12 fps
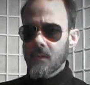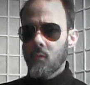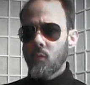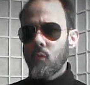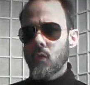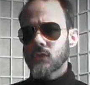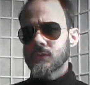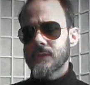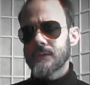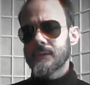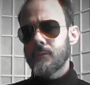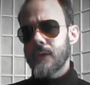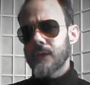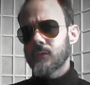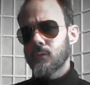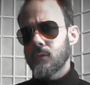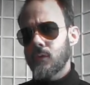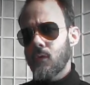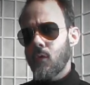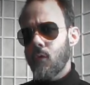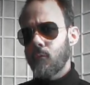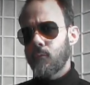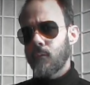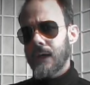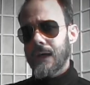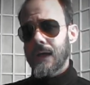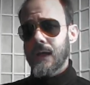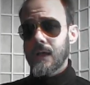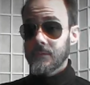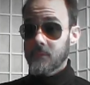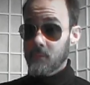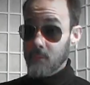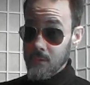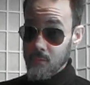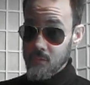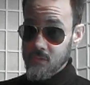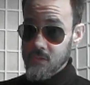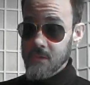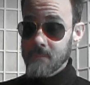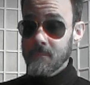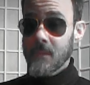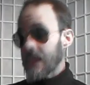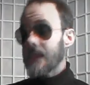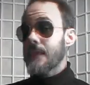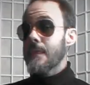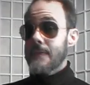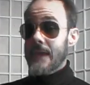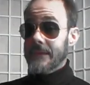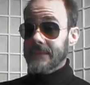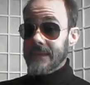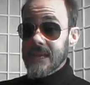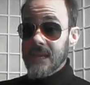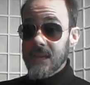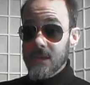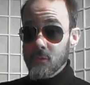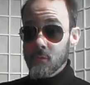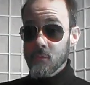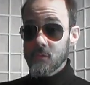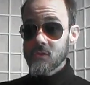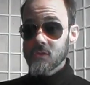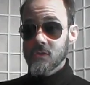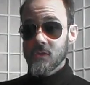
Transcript: was the director of a trilogy that includes